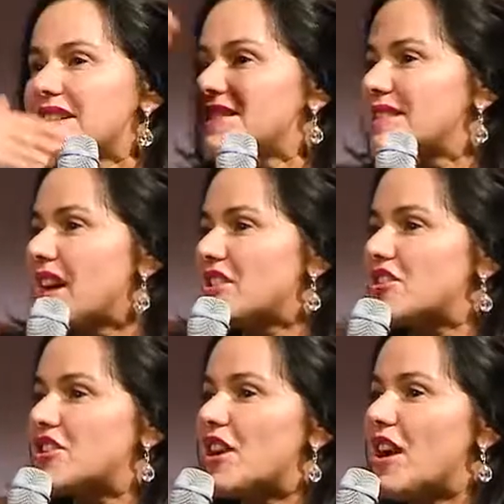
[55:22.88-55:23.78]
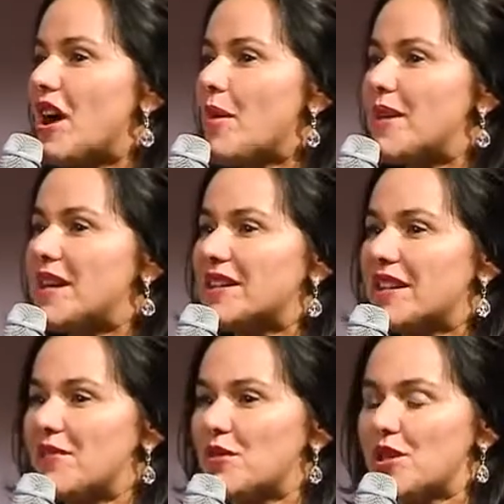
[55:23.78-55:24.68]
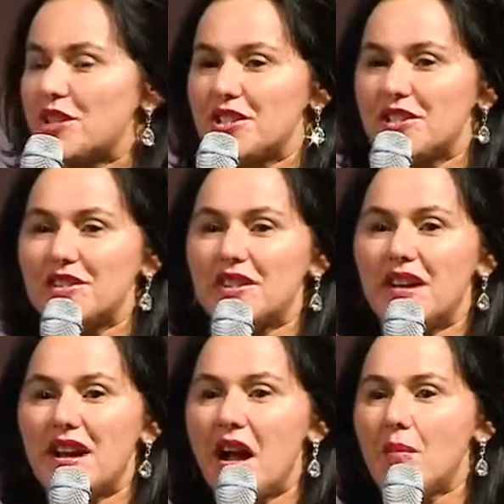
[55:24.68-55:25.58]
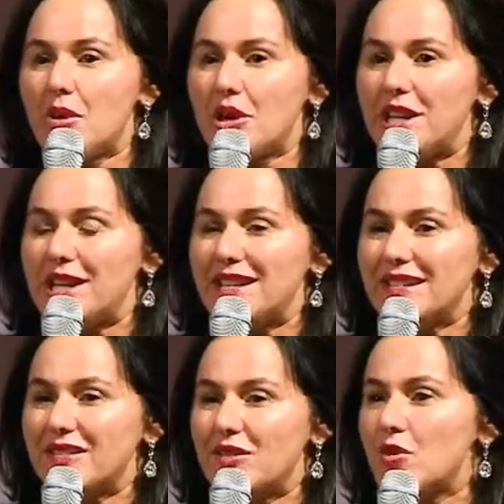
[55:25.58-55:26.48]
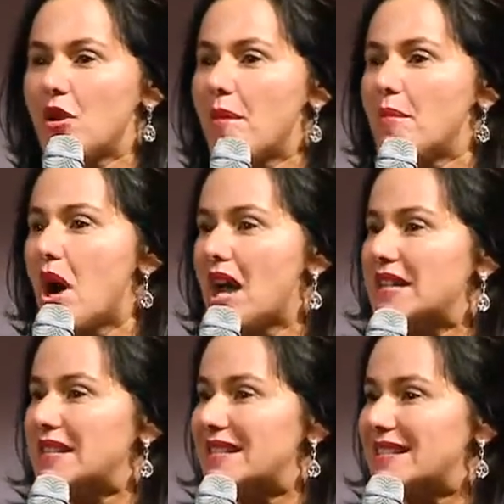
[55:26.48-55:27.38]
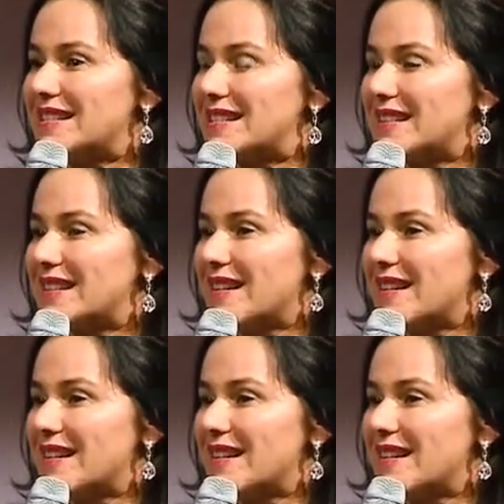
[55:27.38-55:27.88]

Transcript: at such a bigger level than just our body or our mind.